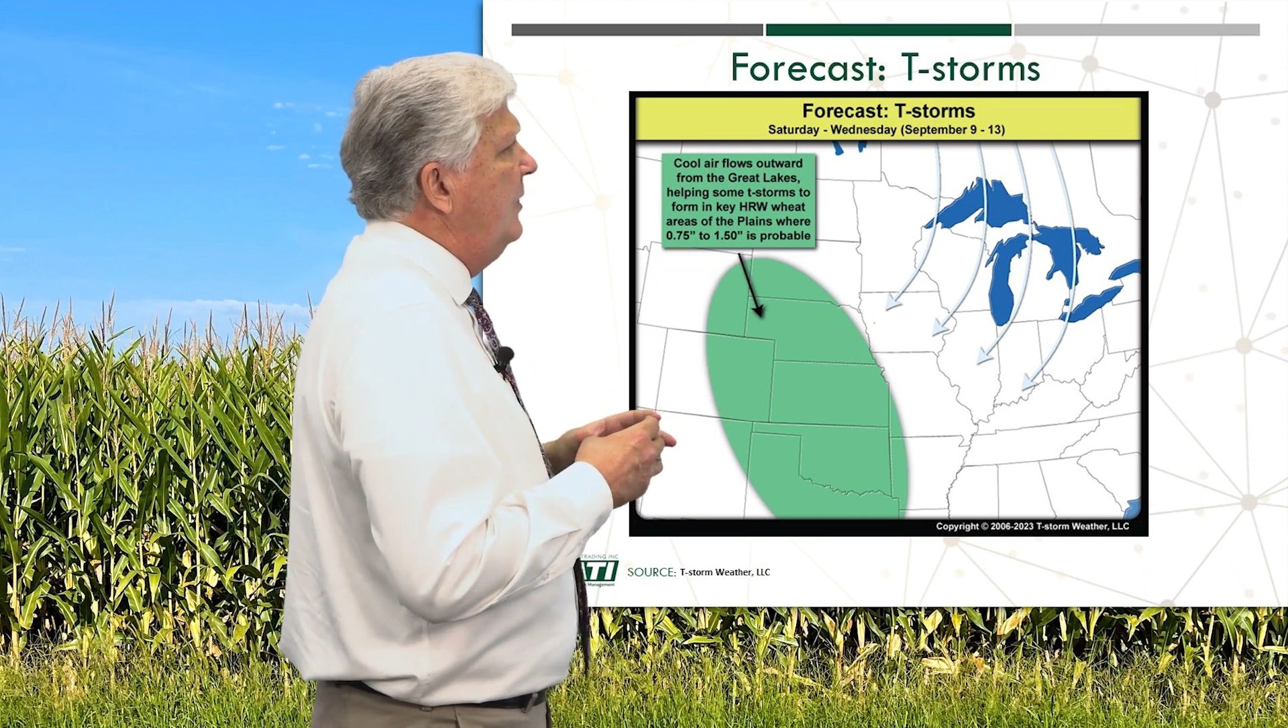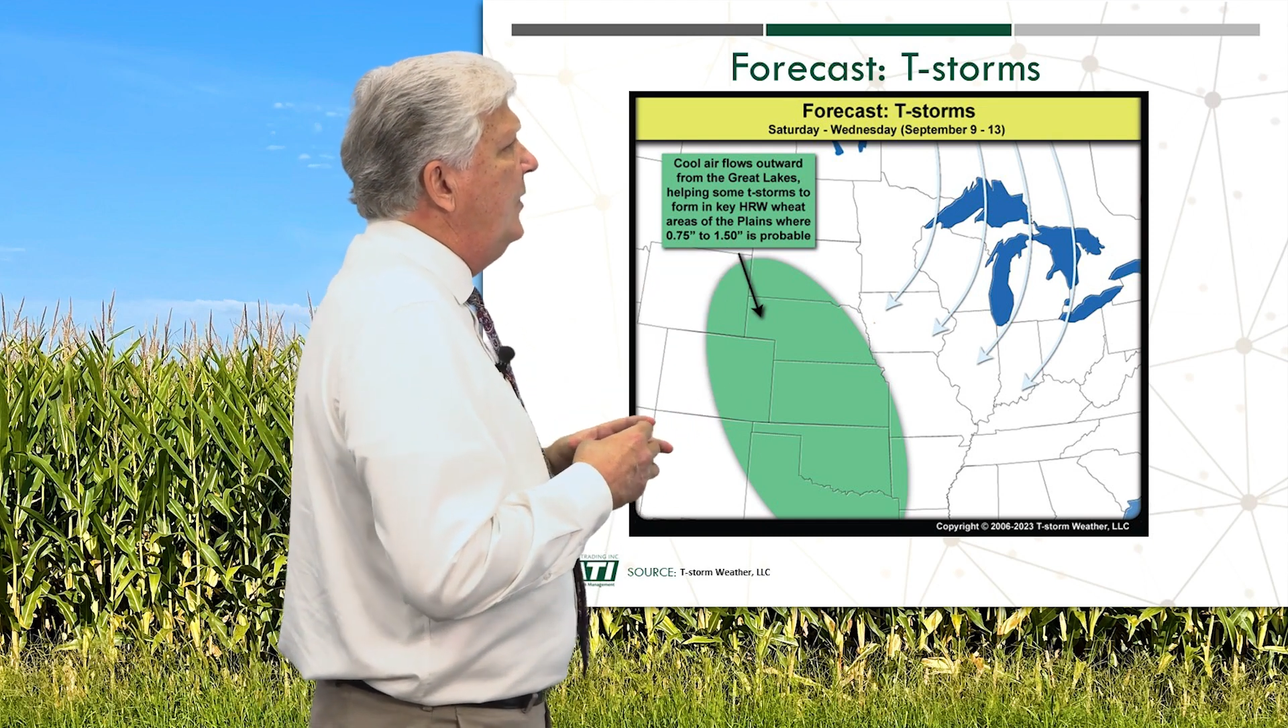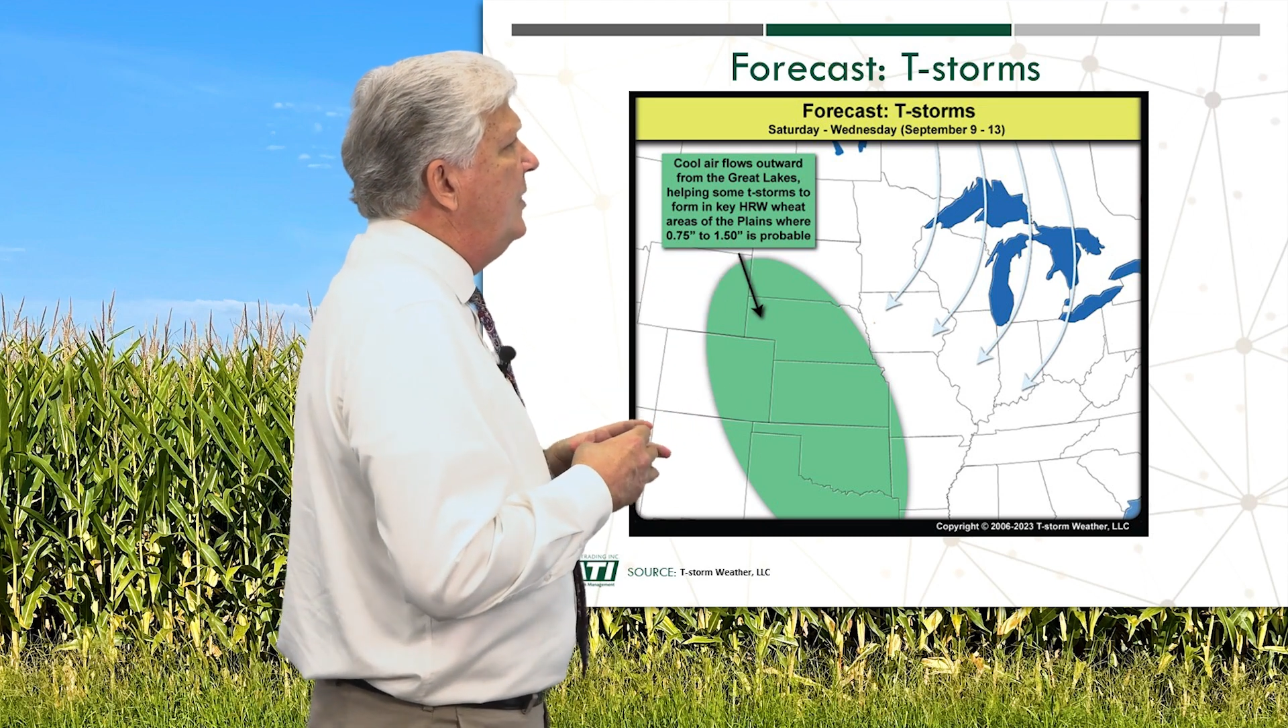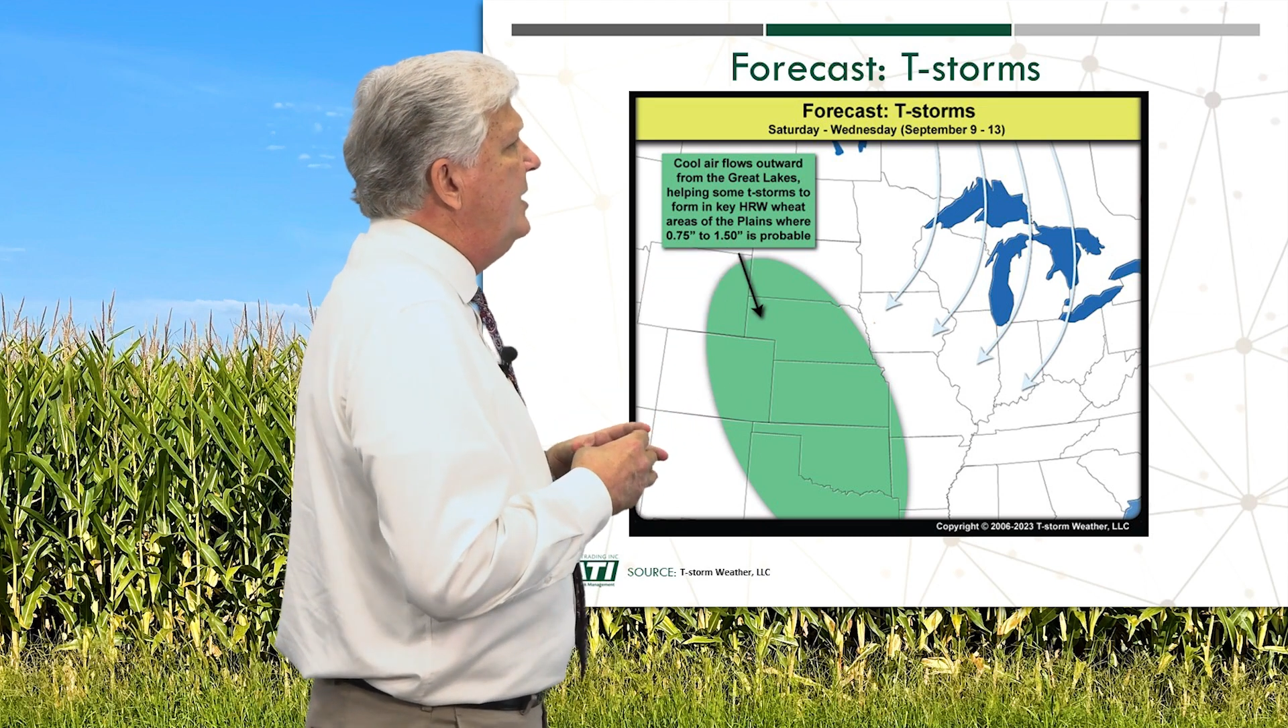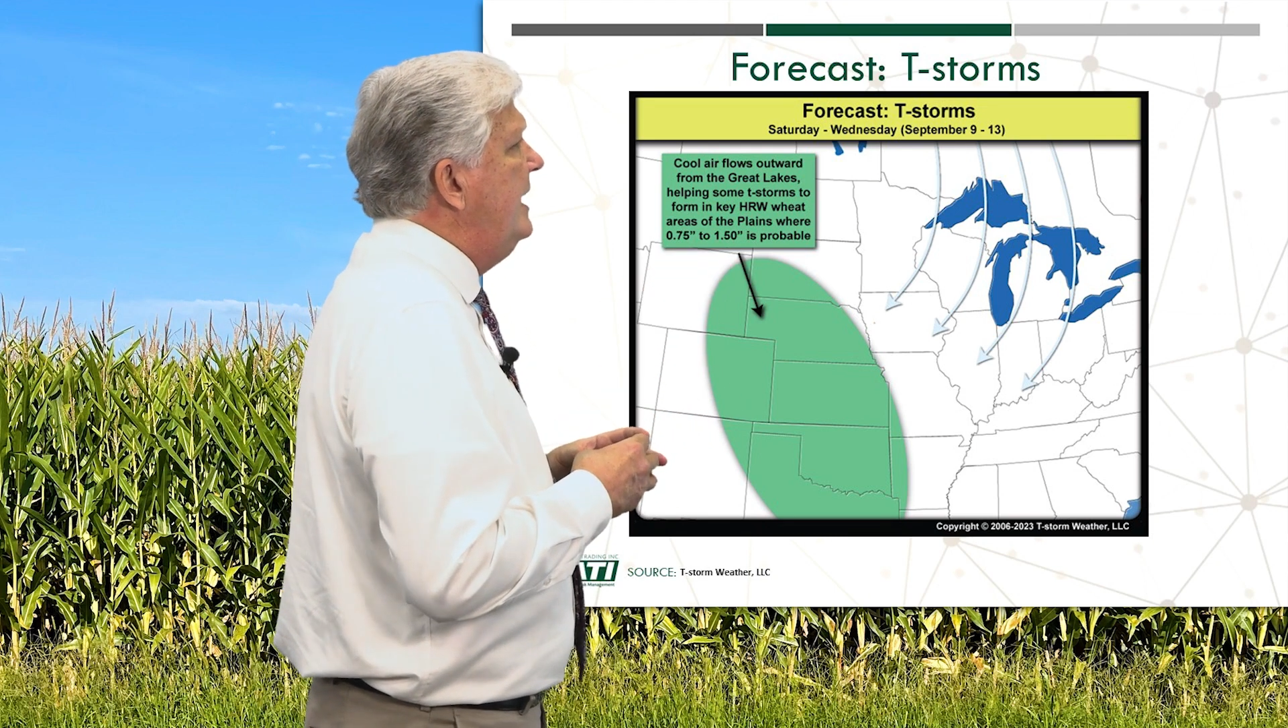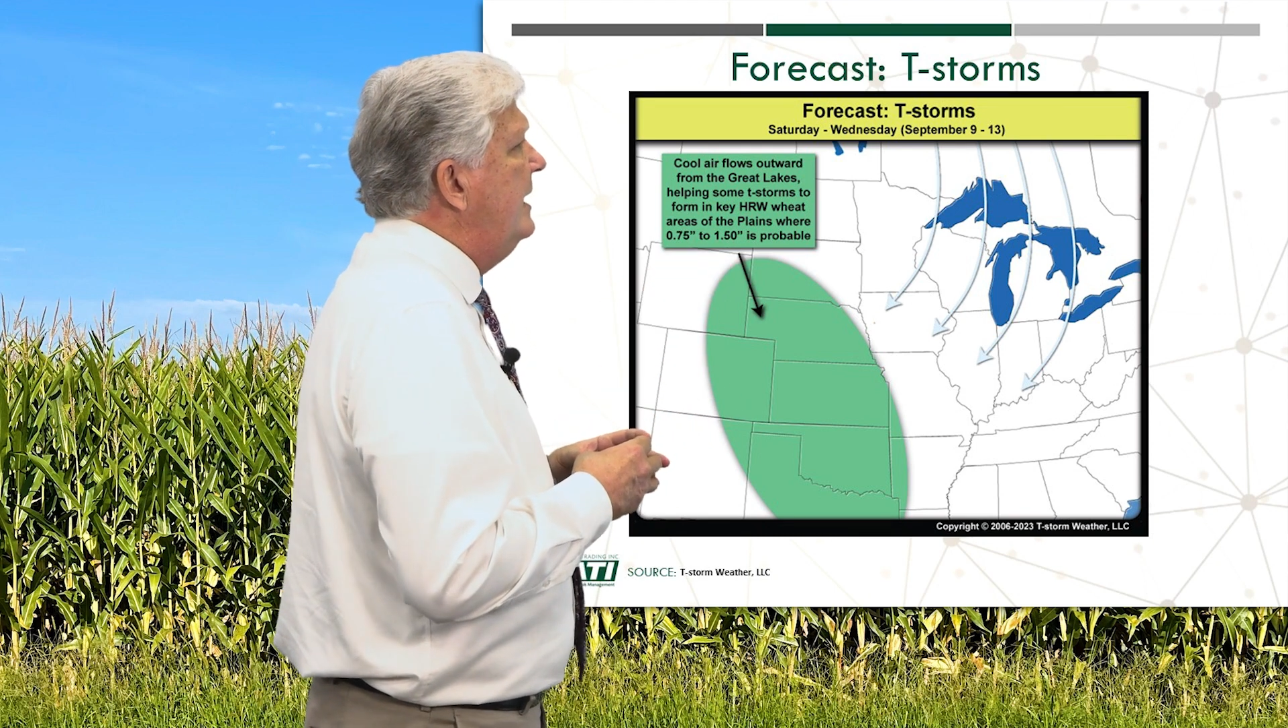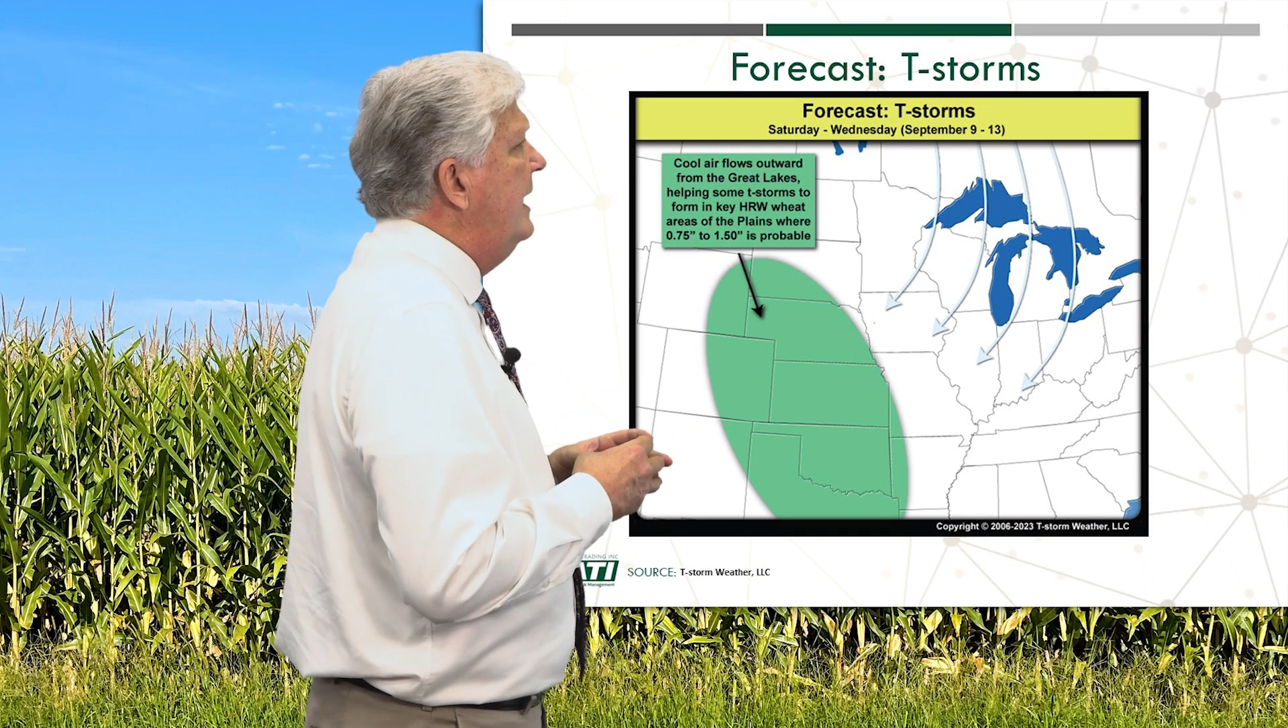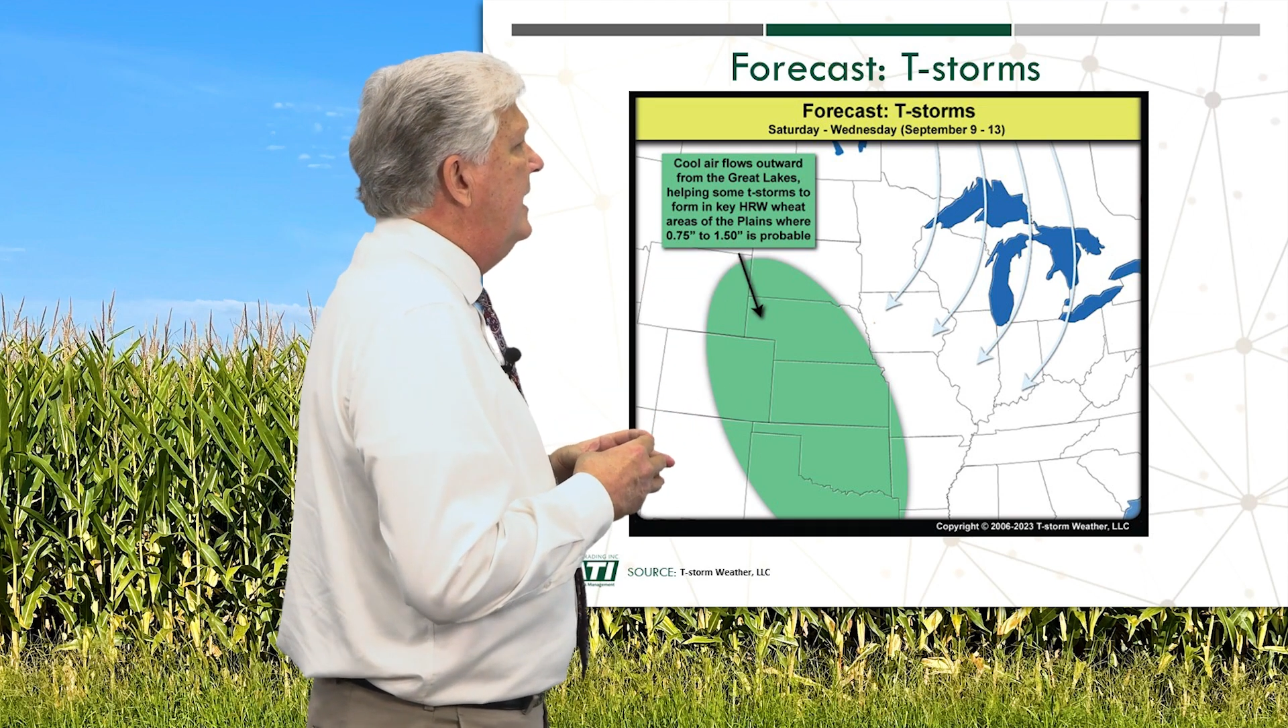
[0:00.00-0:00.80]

13th,